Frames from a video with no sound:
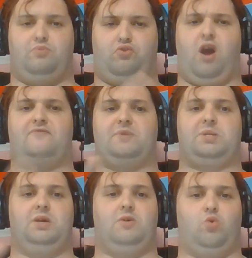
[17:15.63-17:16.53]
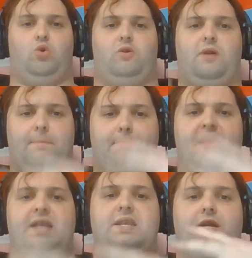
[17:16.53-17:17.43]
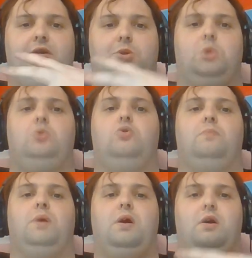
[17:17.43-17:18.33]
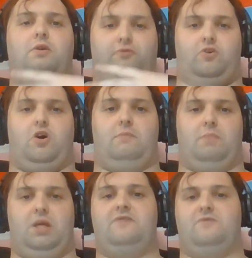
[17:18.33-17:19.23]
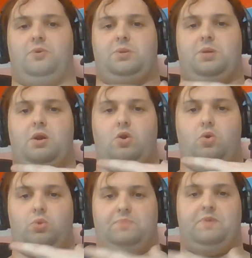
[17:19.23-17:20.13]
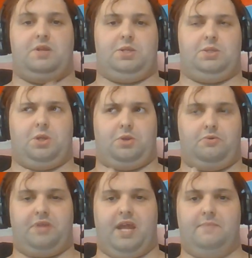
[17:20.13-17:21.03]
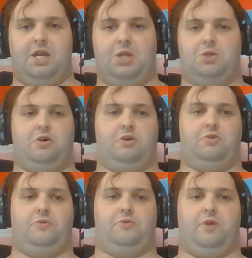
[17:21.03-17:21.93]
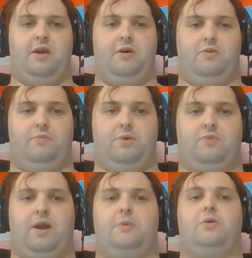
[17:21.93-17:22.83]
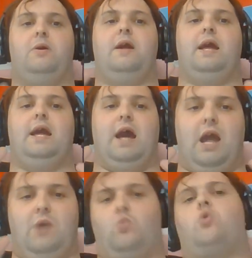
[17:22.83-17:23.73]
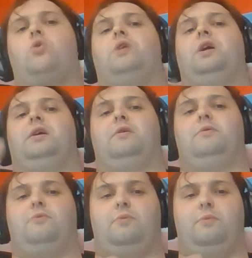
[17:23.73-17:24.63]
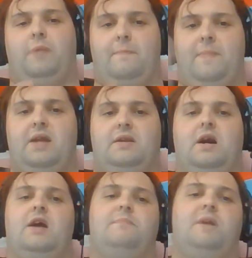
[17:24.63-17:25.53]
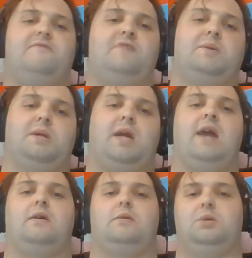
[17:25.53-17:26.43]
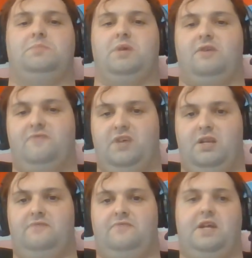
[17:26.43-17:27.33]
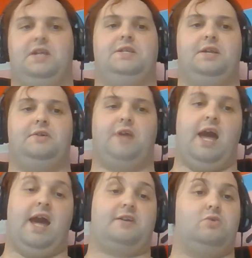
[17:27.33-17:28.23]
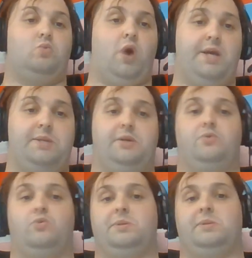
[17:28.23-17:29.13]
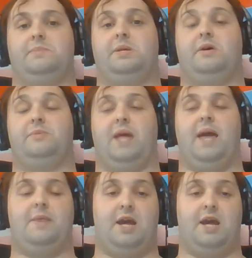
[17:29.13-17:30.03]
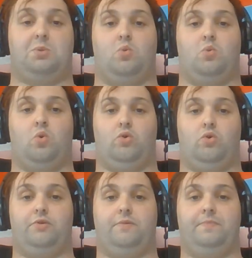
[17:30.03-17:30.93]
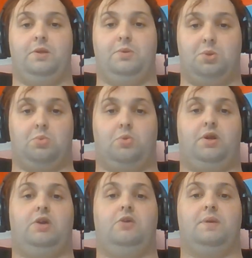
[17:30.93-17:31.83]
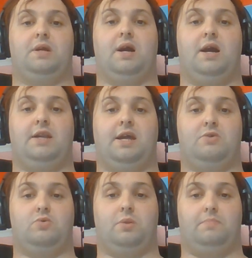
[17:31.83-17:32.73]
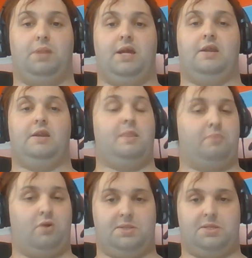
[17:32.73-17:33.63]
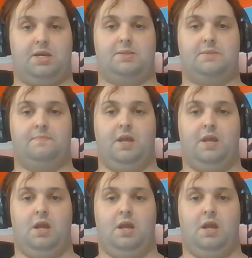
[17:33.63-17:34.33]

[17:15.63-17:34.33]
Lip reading: prophecy or impending doom for non-believers who will spend eternal damnation on earth or hell, but rather a warning that mankind may face a cataclysmic event if they continue to act unwisely towards themselves and the natural world, destroying humankind and or the planet in the process.